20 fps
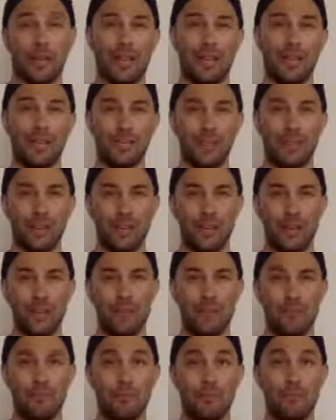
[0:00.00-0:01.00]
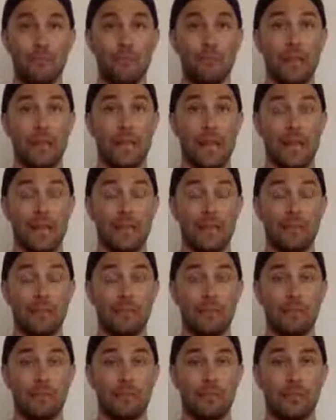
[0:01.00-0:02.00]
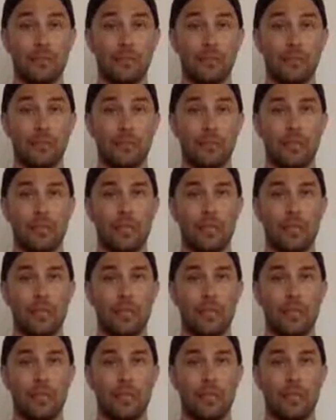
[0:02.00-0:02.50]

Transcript: And I try not to move my hand so much.